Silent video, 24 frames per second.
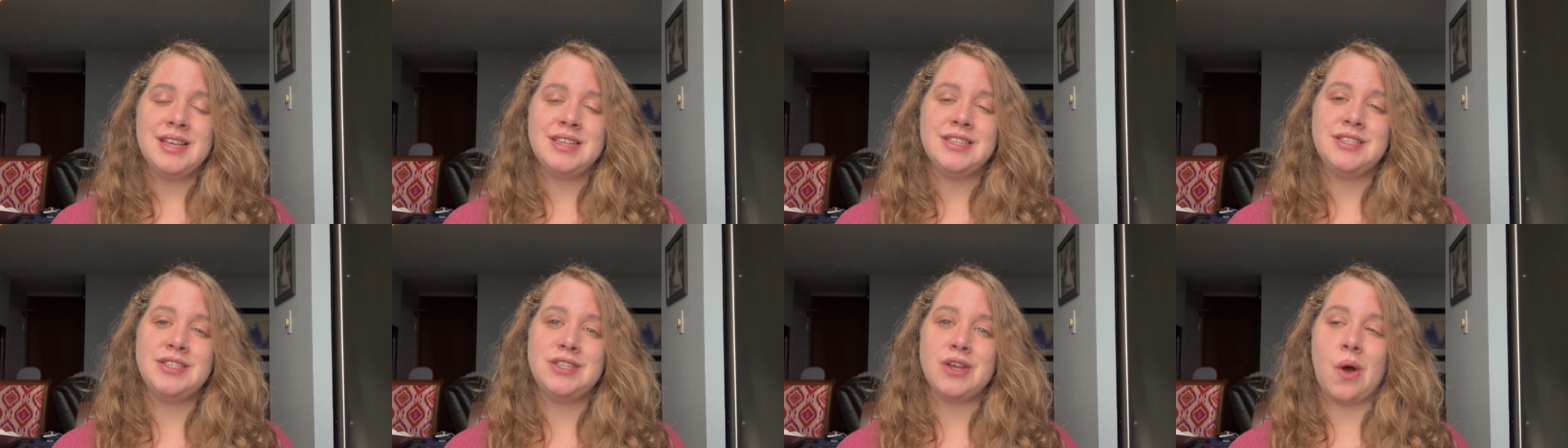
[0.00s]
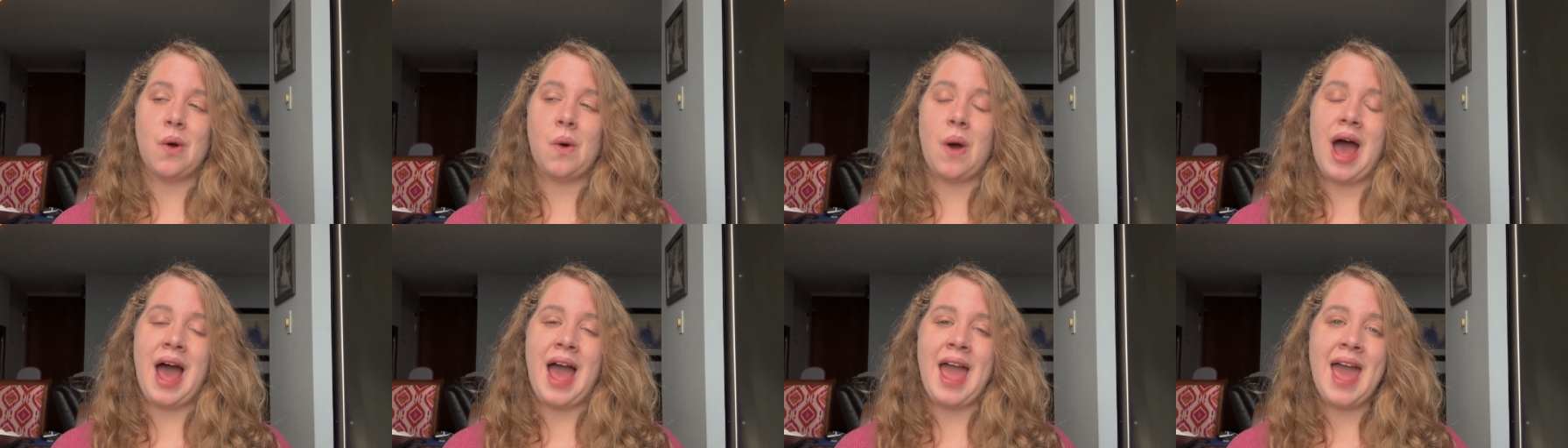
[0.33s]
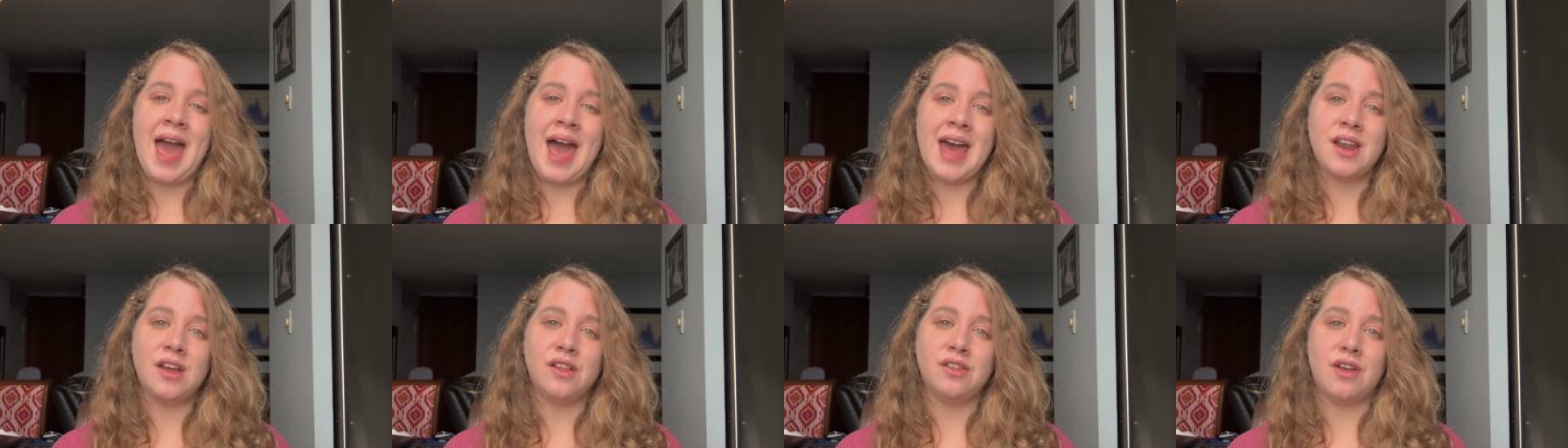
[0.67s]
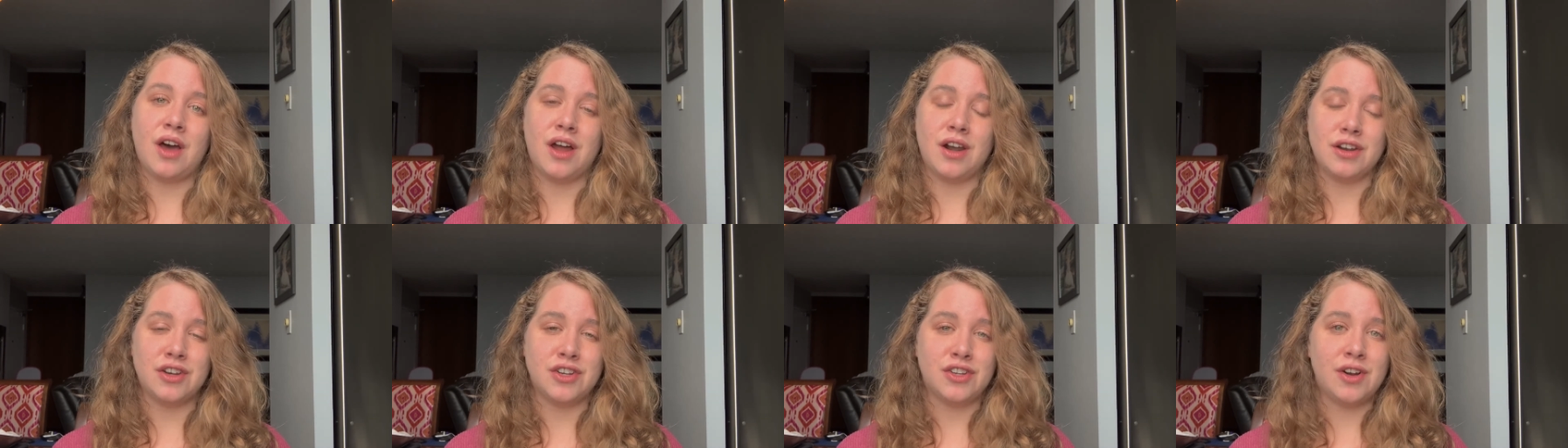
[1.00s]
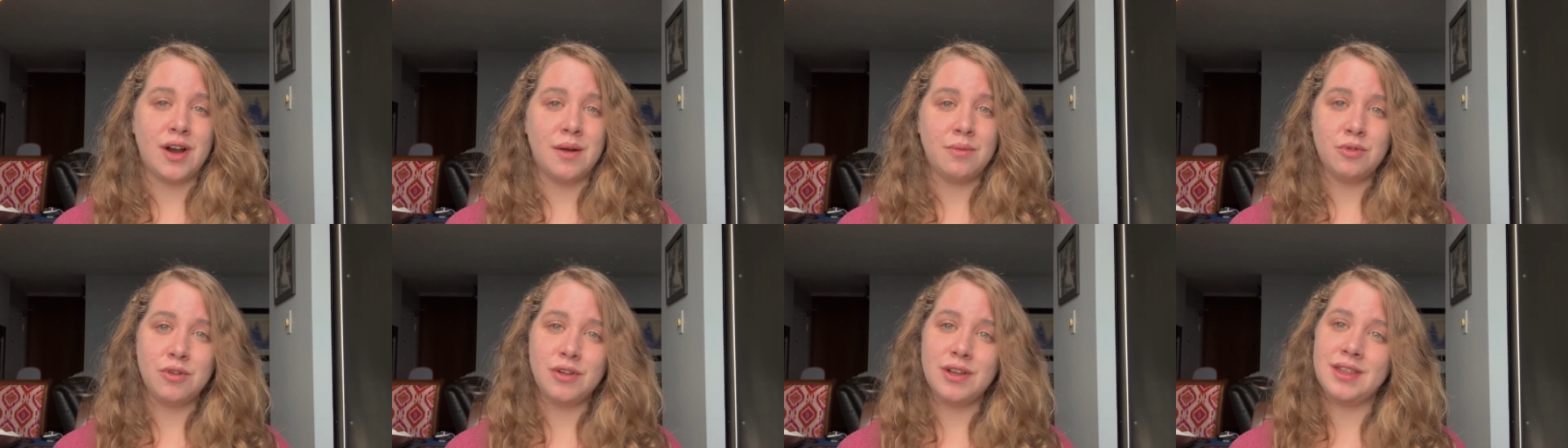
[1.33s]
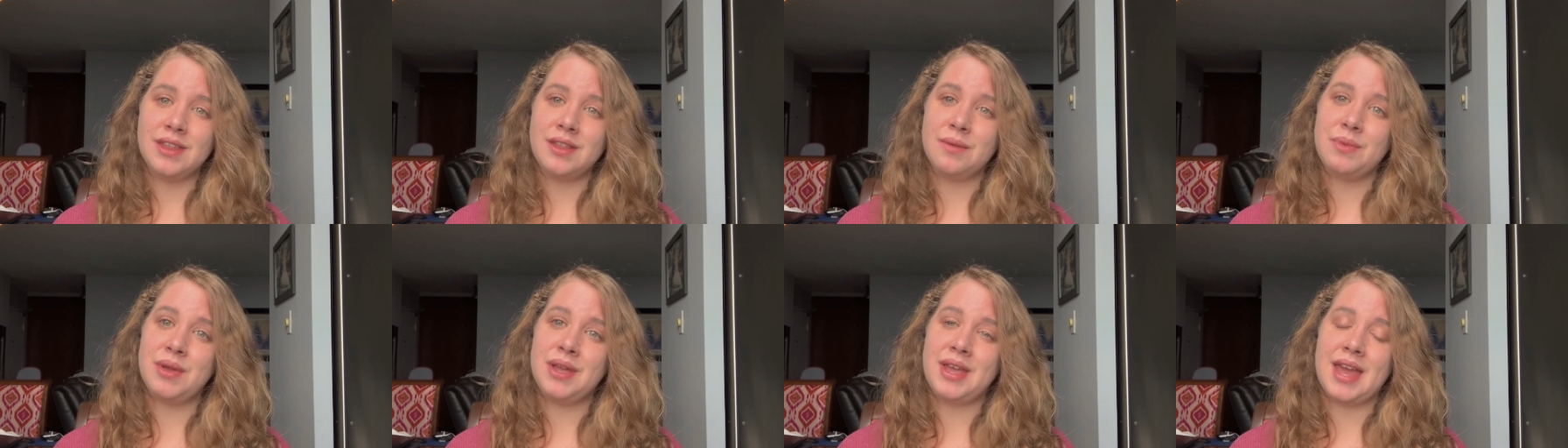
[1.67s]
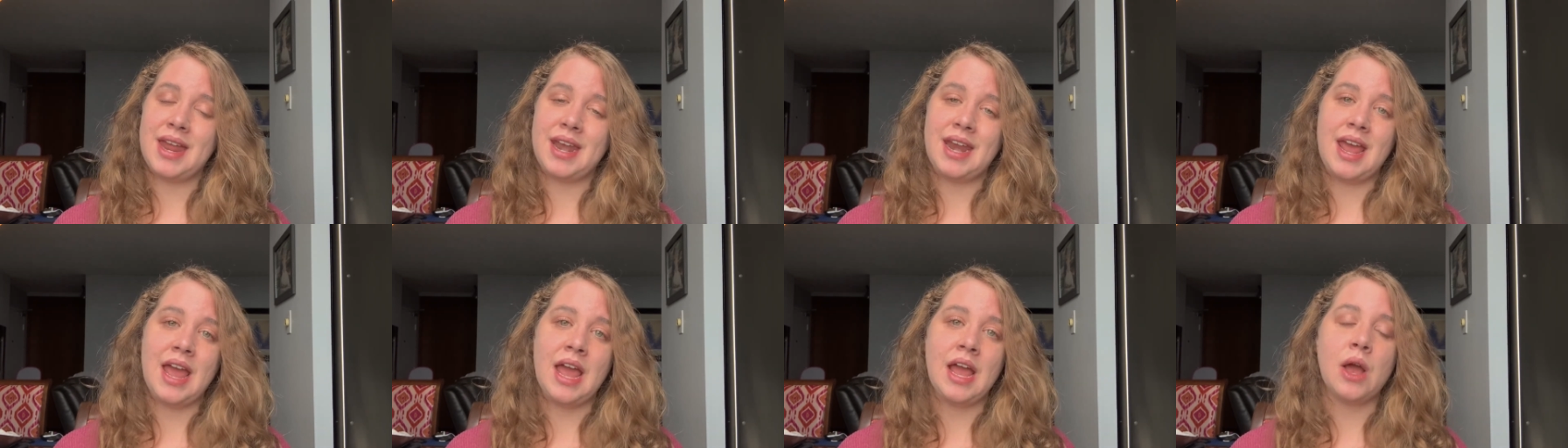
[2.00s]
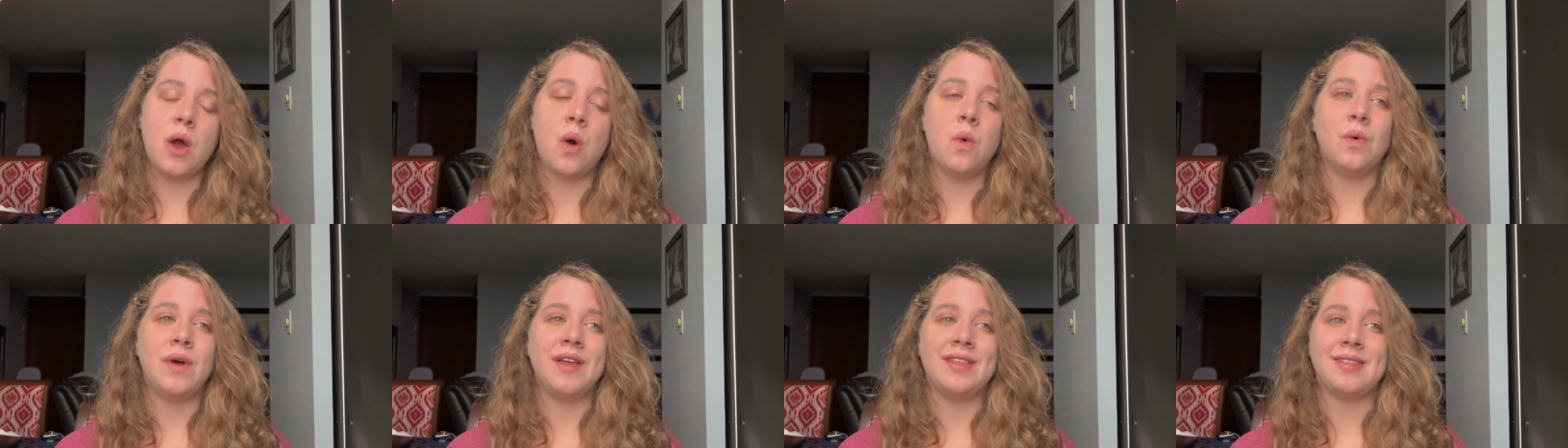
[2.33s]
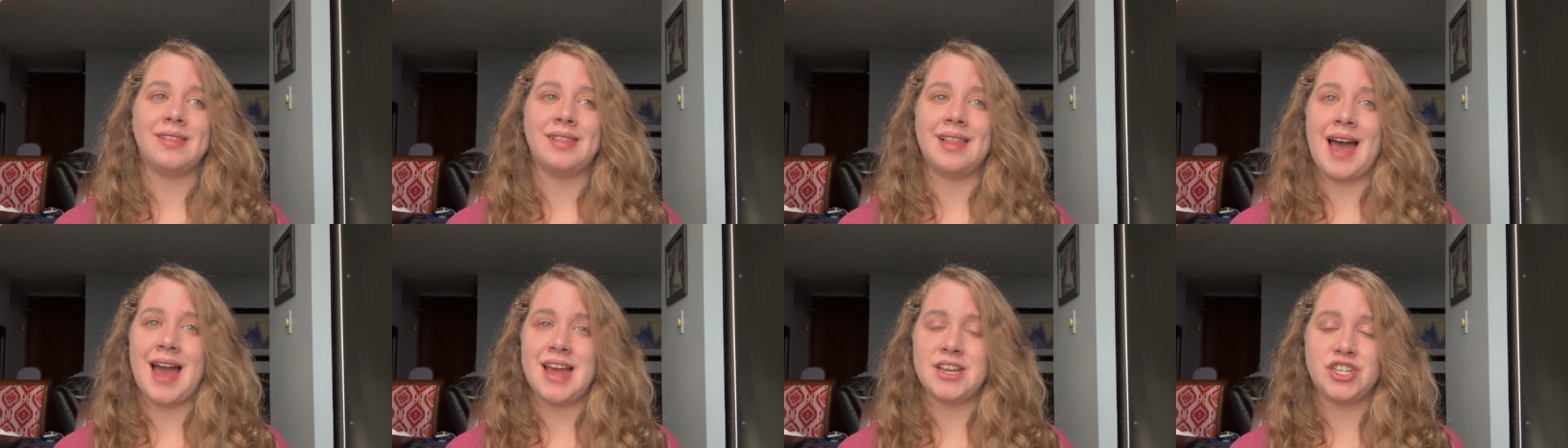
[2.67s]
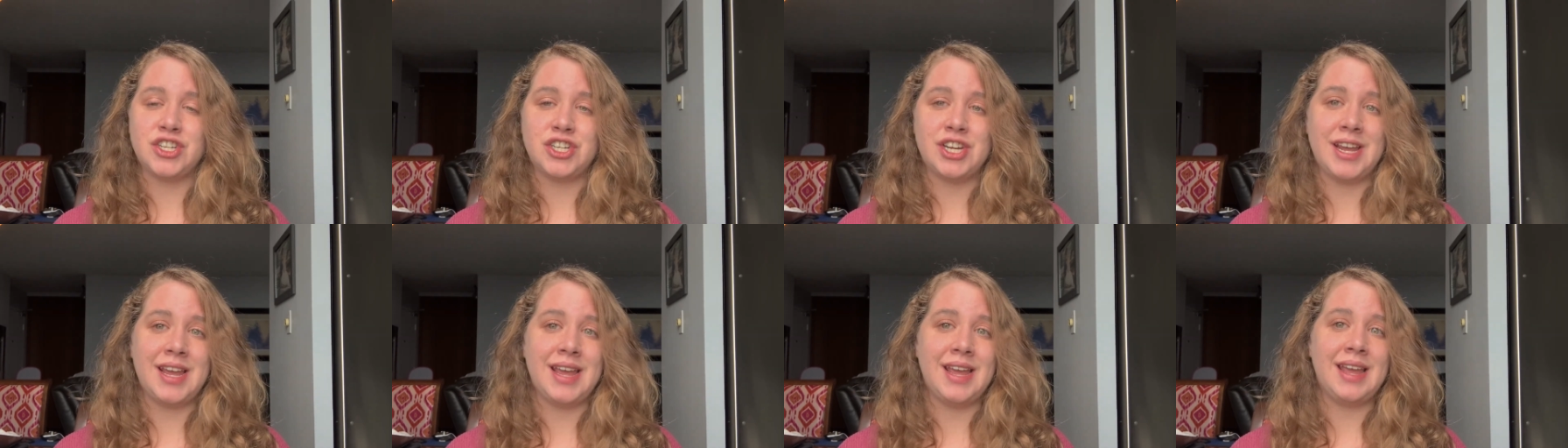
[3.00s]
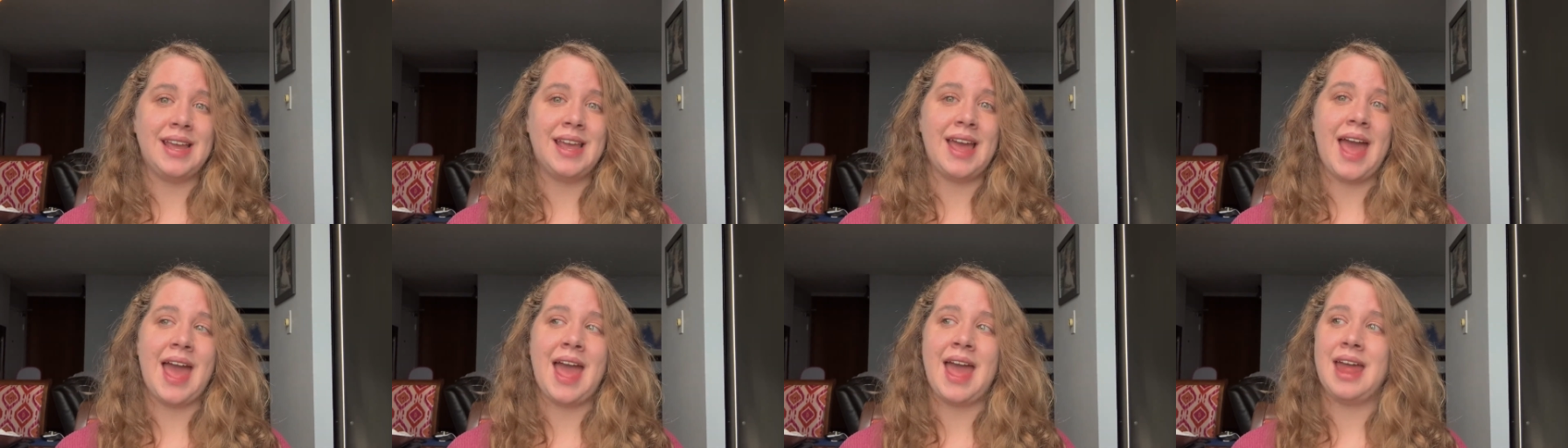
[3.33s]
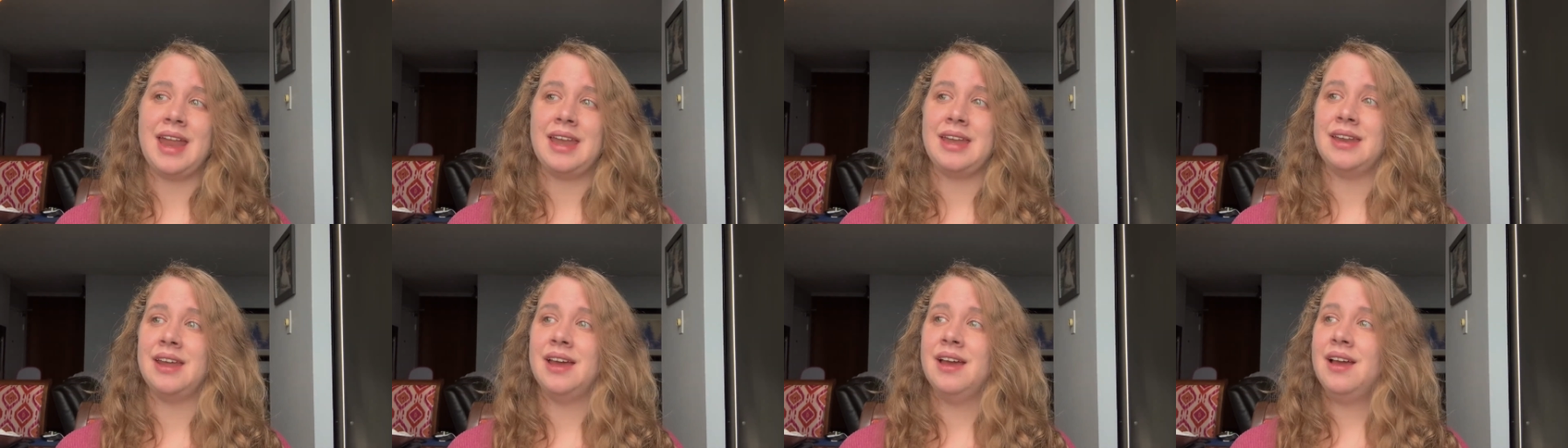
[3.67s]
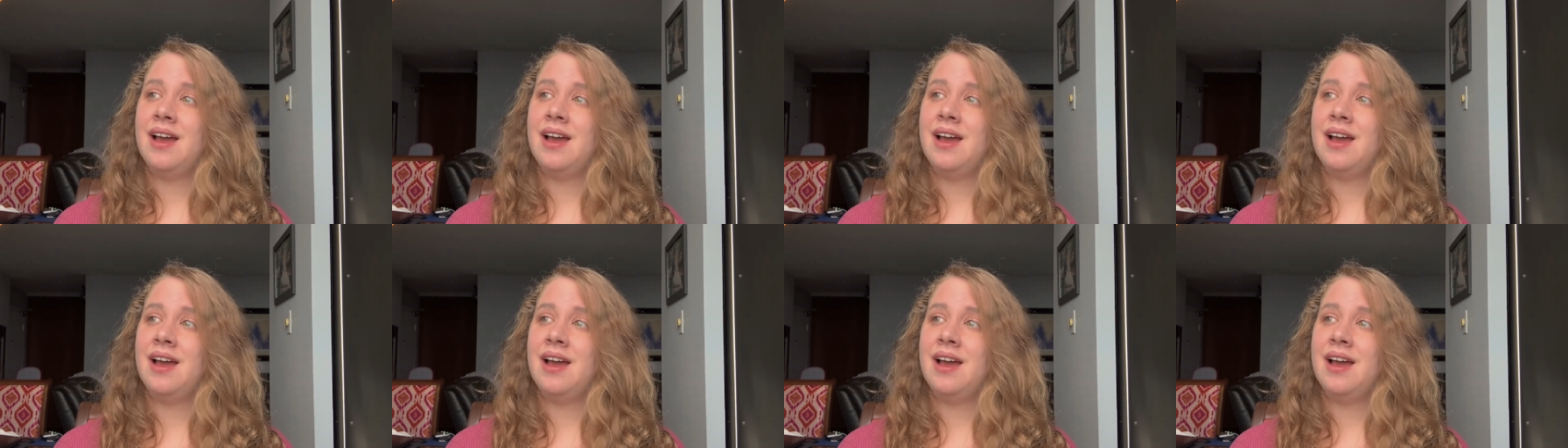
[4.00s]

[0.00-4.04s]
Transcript: So I had a lot of trouble in the beginning with latching and